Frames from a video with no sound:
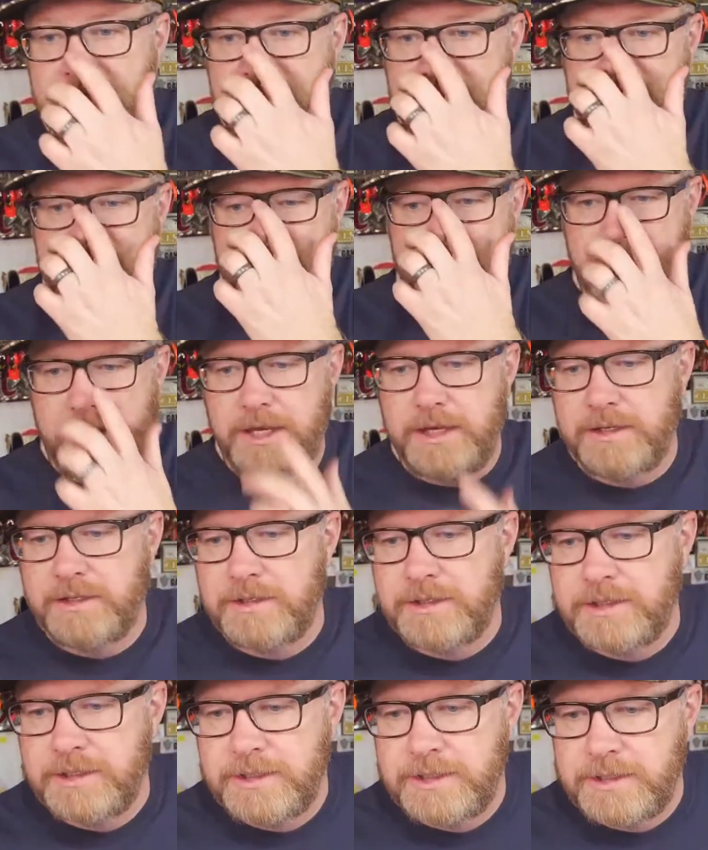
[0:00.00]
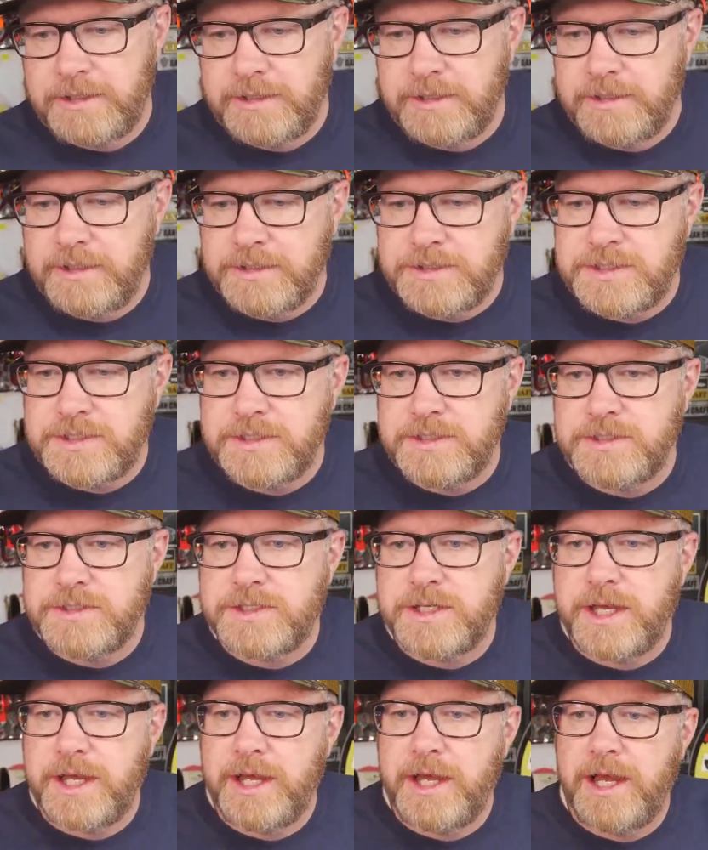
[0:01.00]
see, this
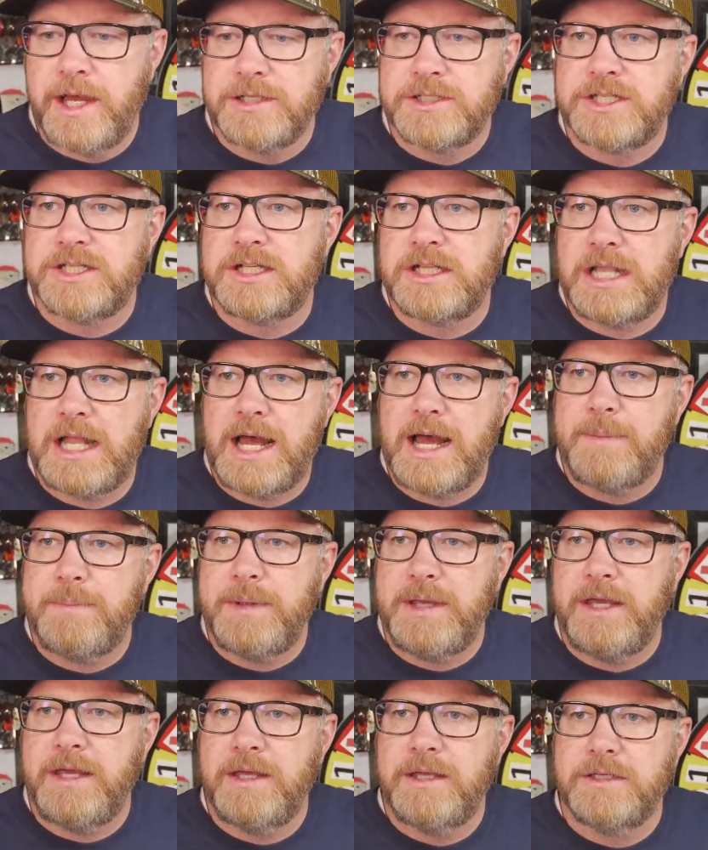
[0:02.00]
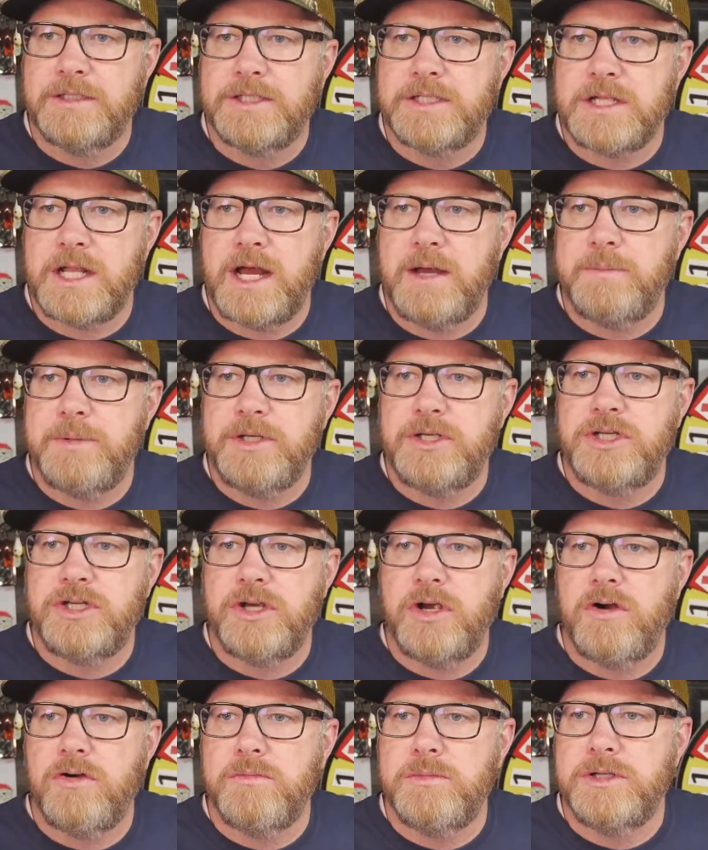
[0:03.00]
is uh, sloppy, sloppy
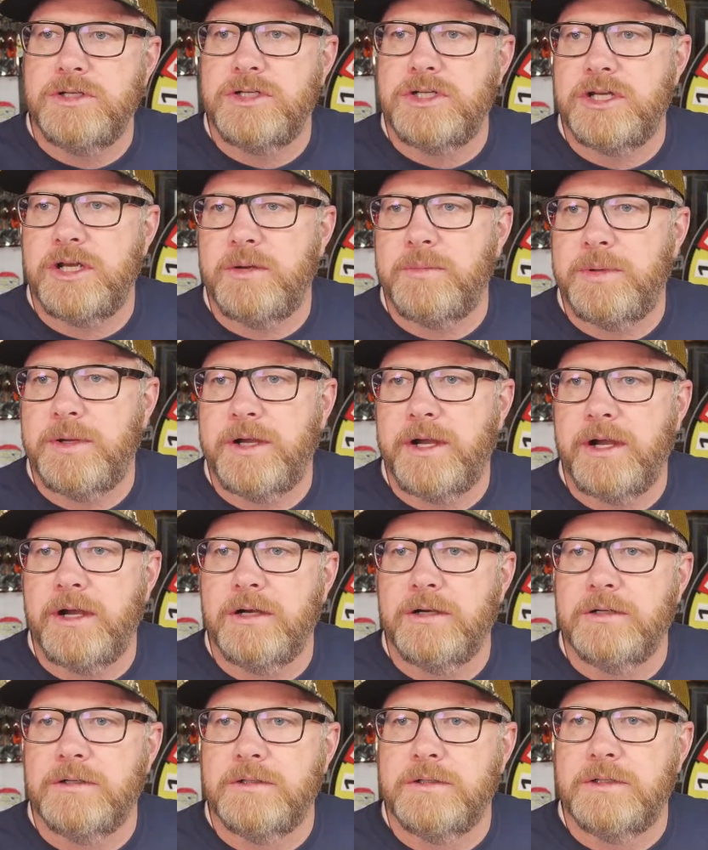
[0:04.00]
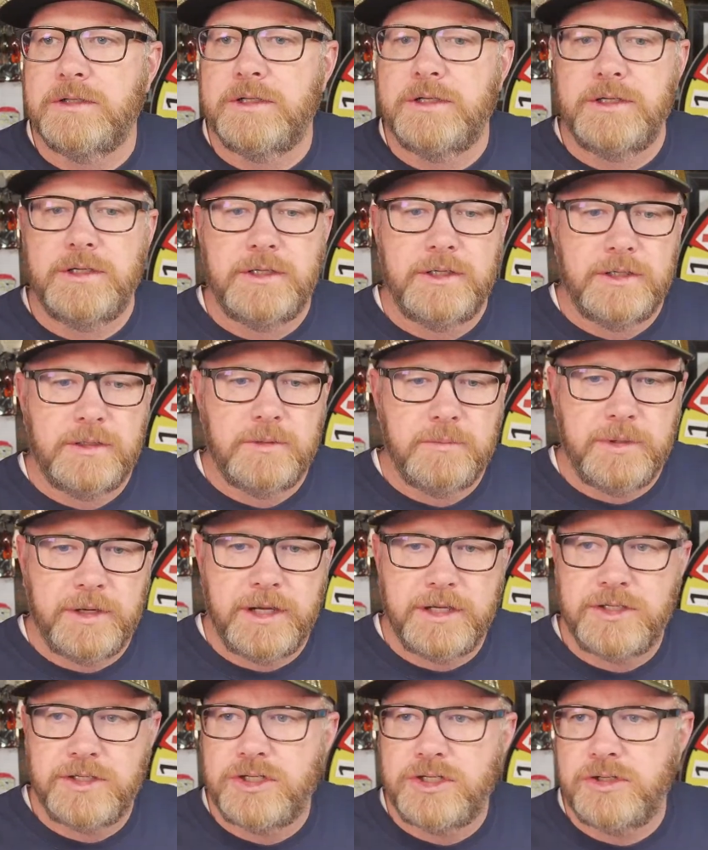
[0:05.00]
showmanship here. But
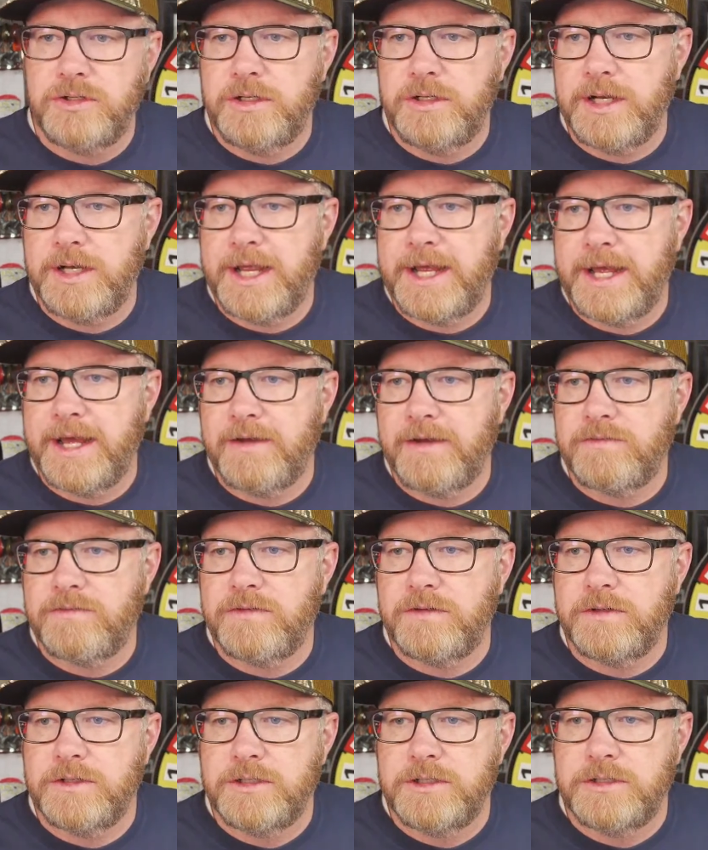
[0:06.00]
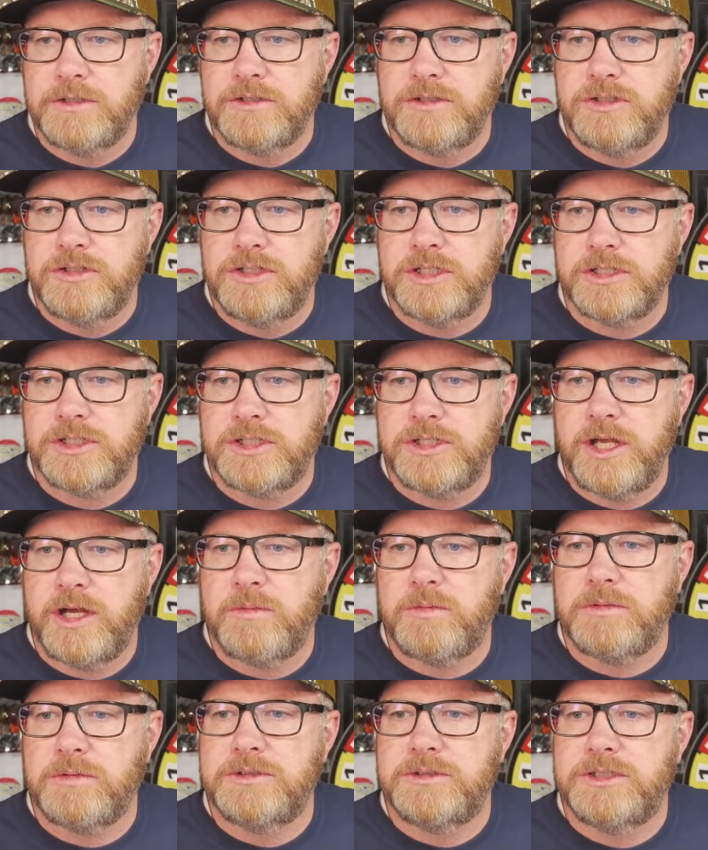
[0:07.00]
I should have just
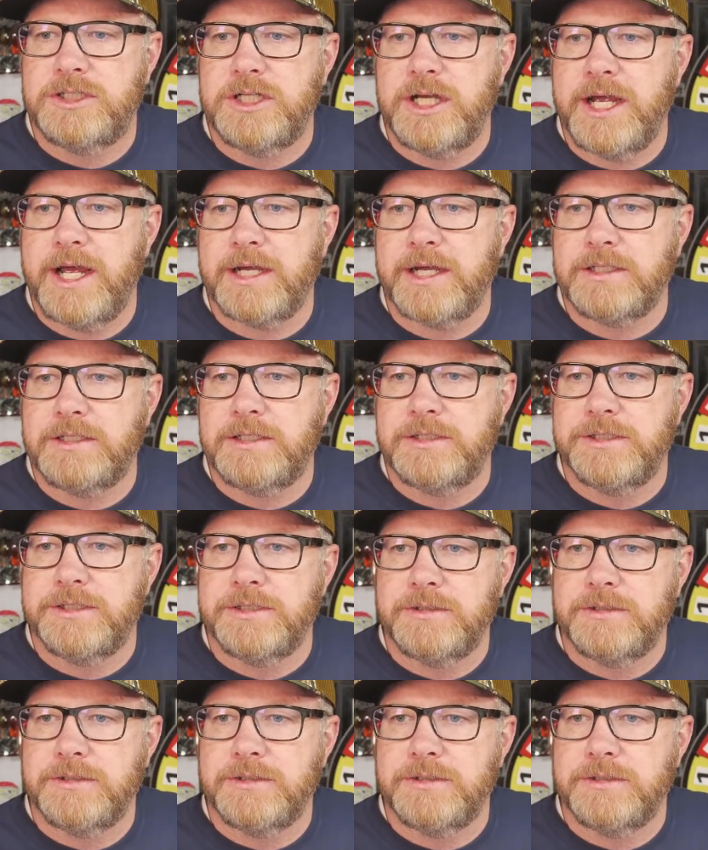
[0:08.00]
double checked